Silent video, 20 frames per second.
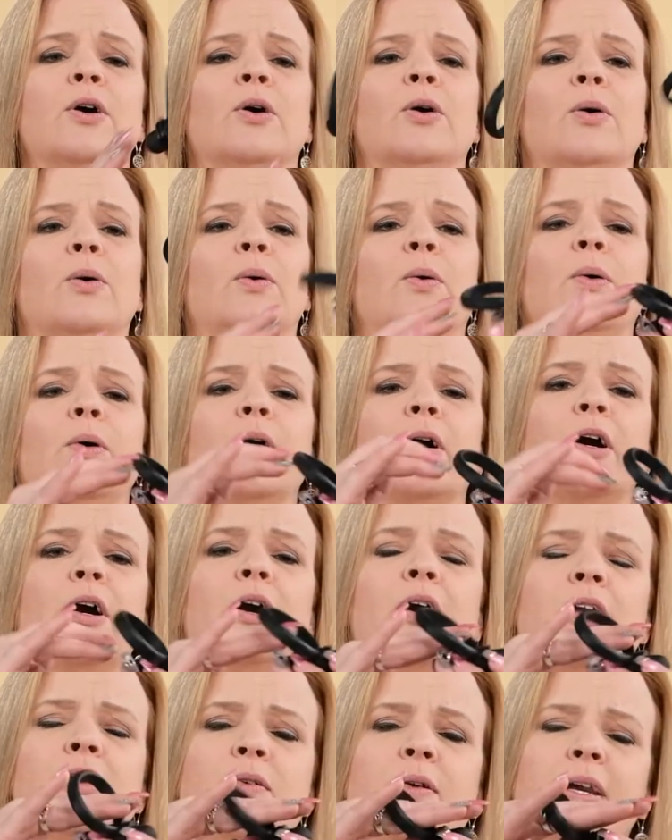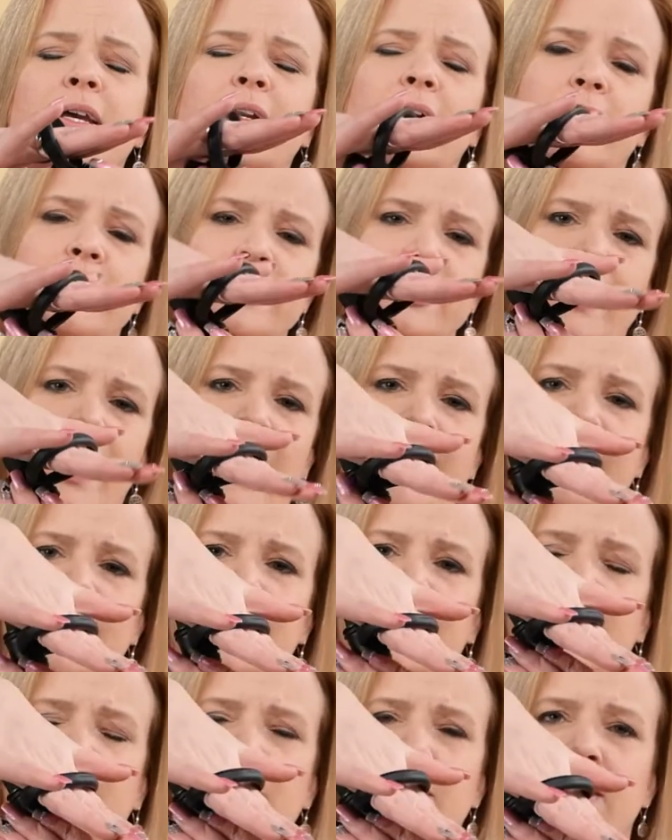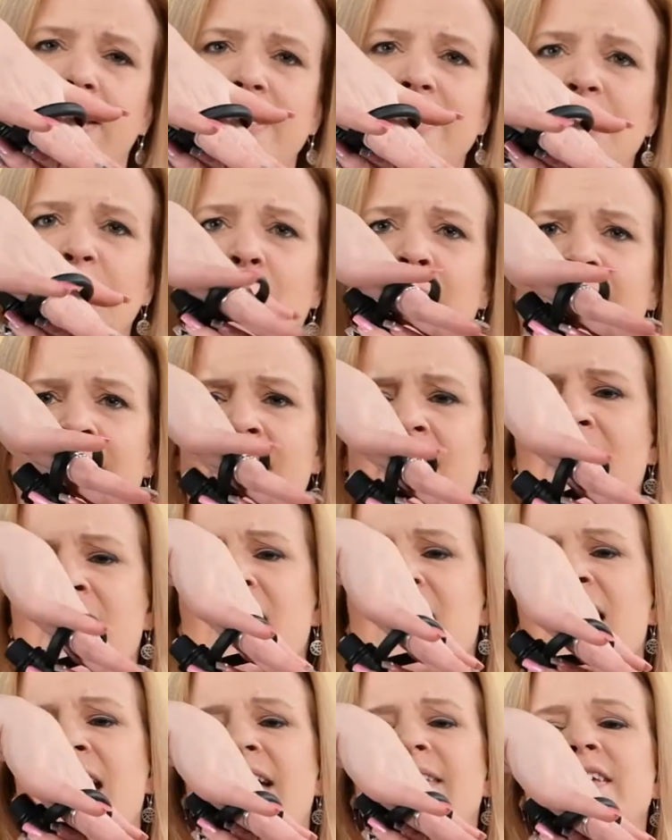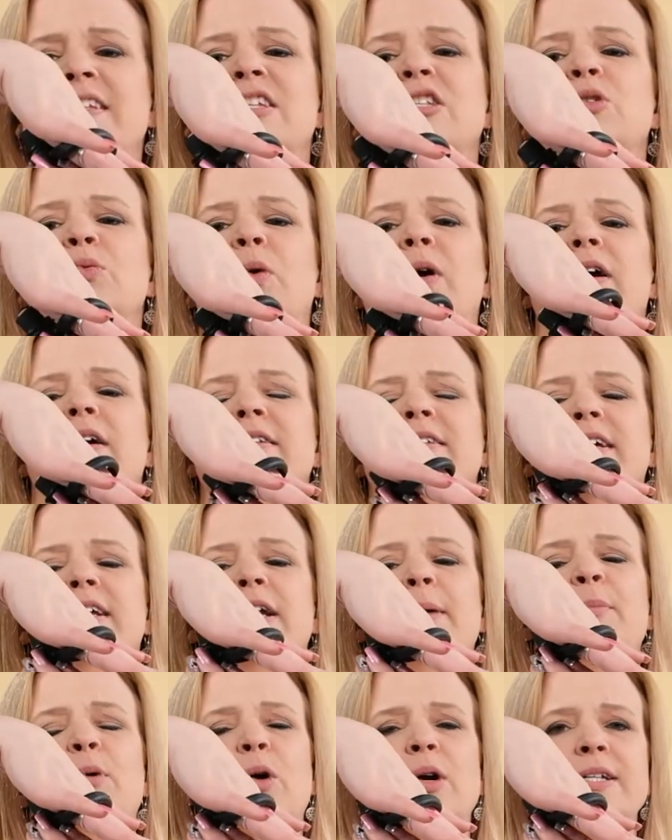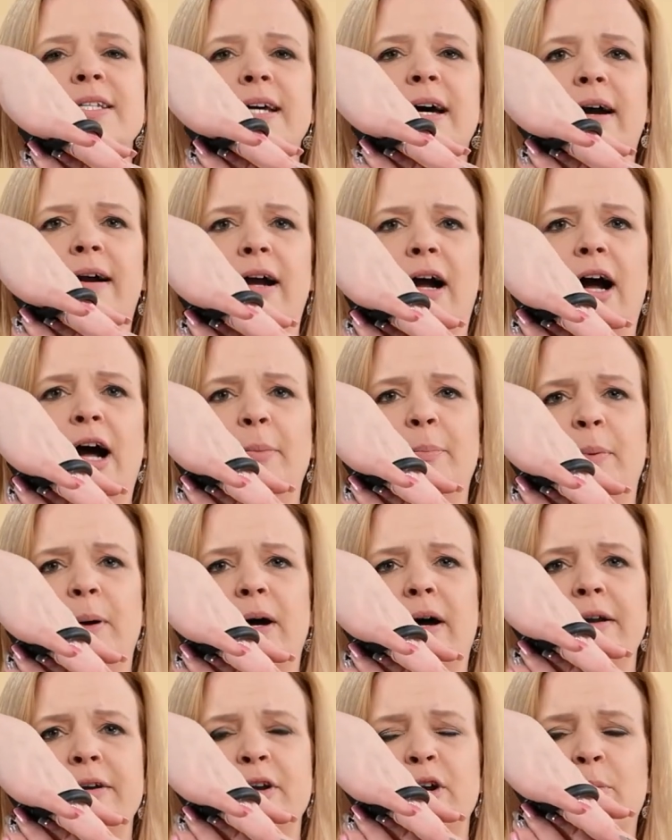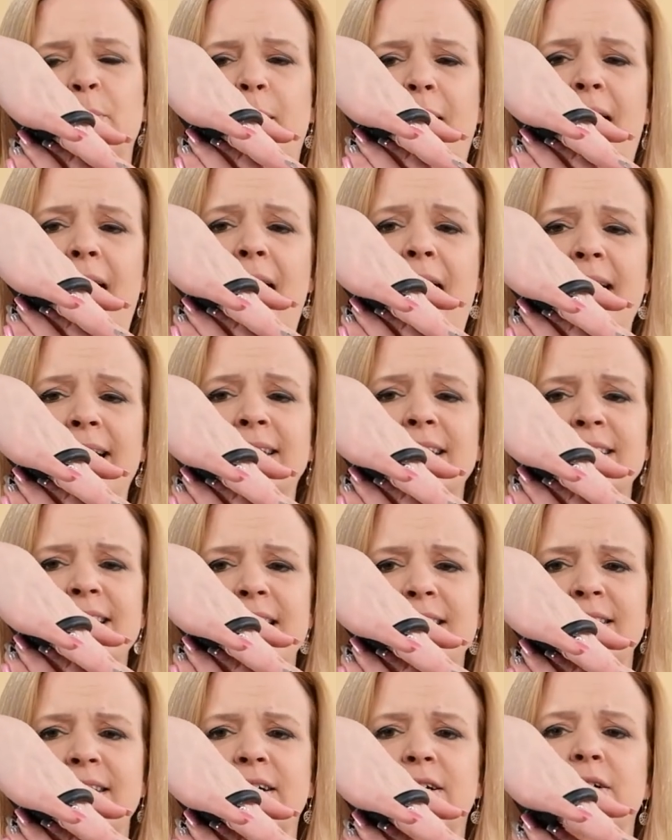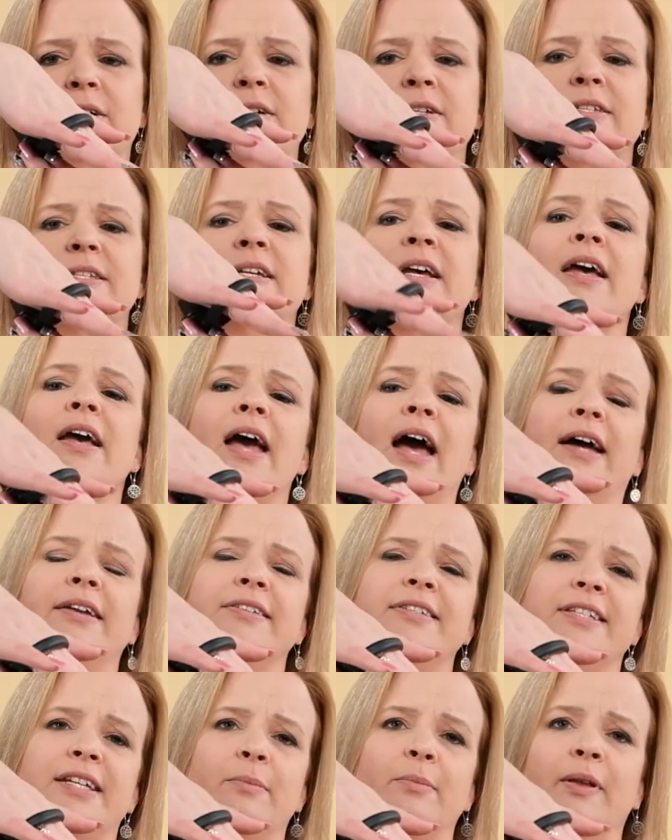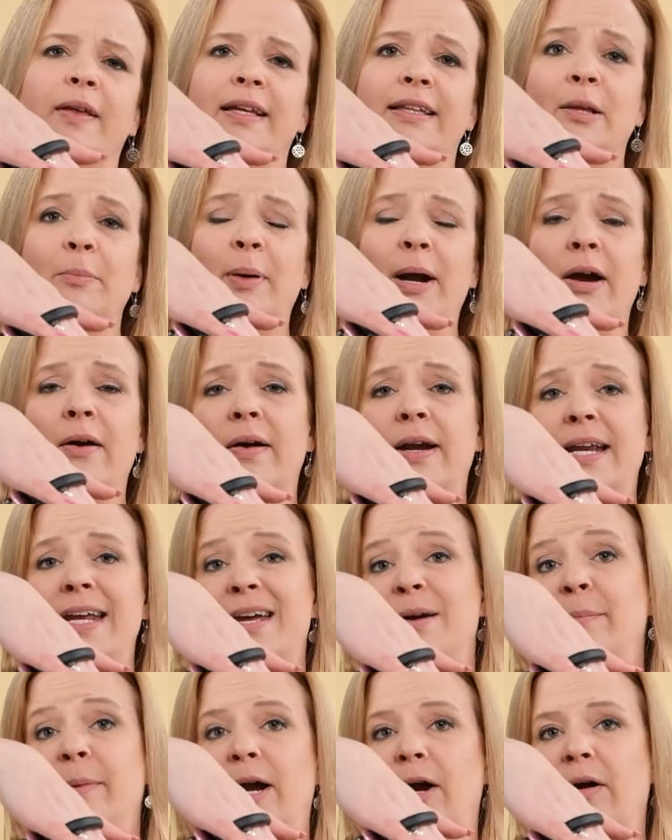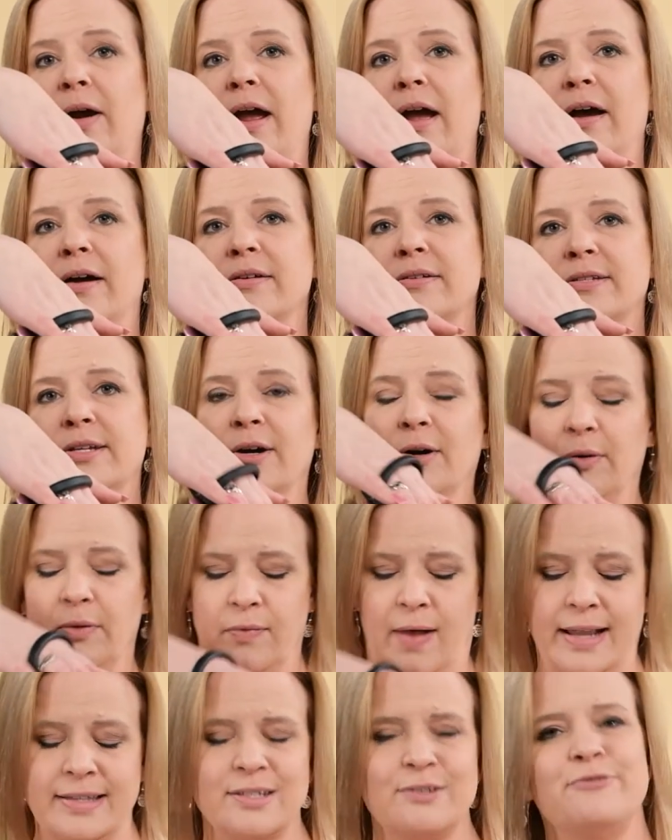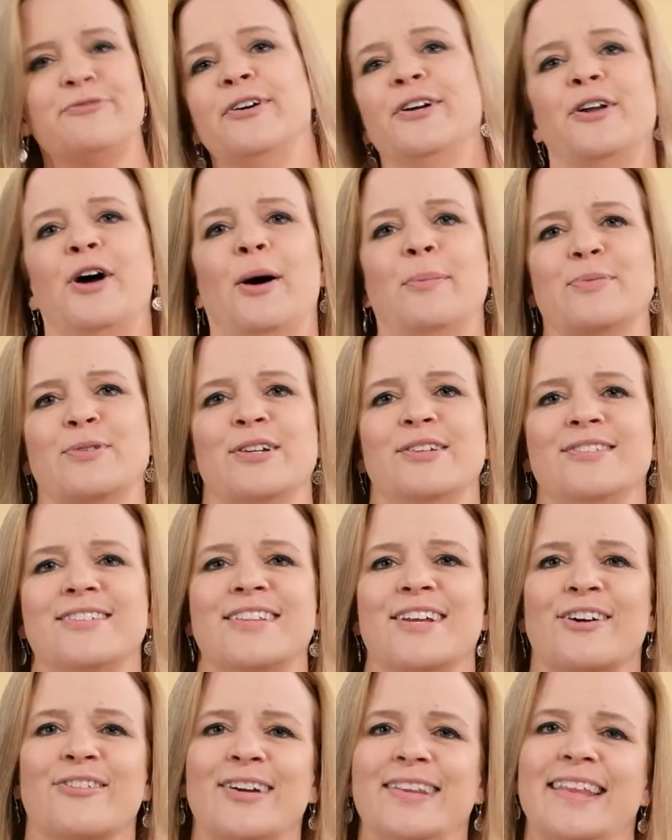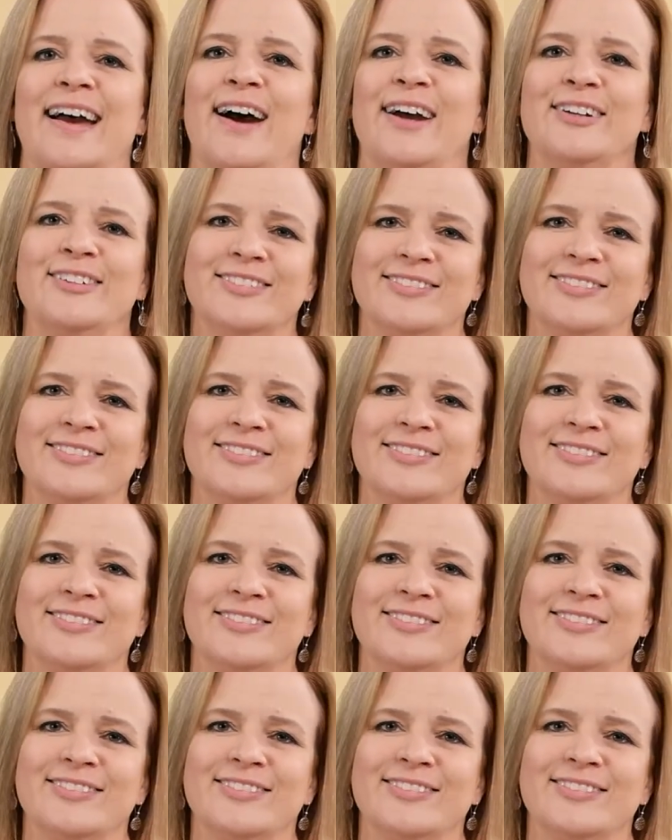Or you can also have it go this way, and this is where it's going to more tuck up under behind the testicles and stimulate the perineum area. So lots of fun options there with that.